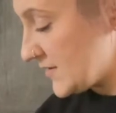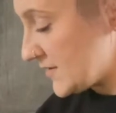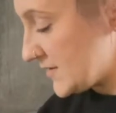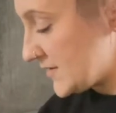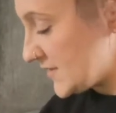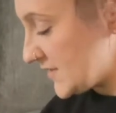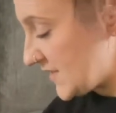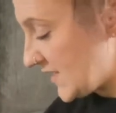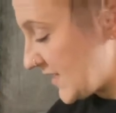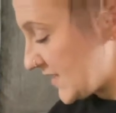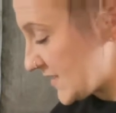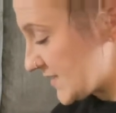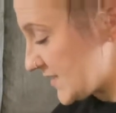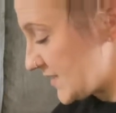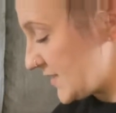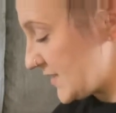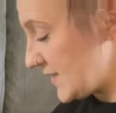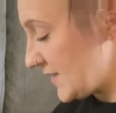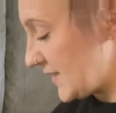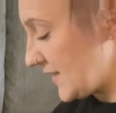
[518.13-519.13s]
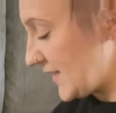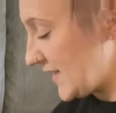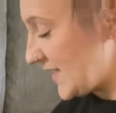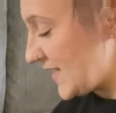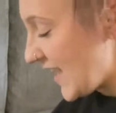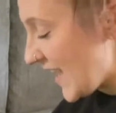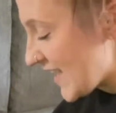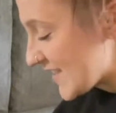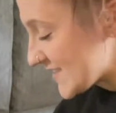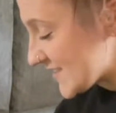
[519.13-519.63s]
Sit.
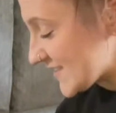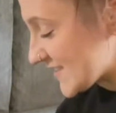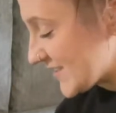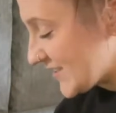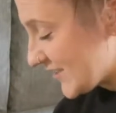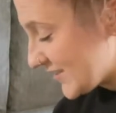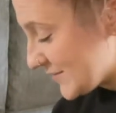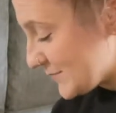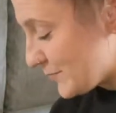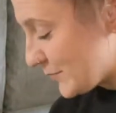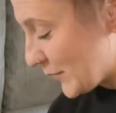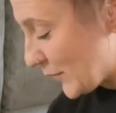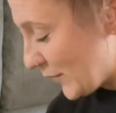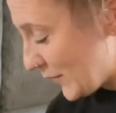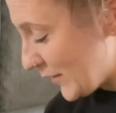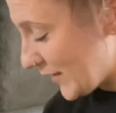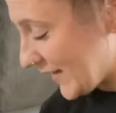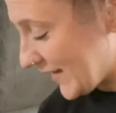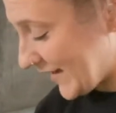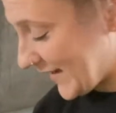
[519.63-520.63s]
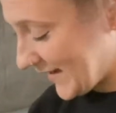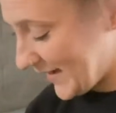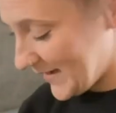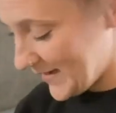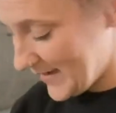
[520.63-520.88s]
Yes, good boy.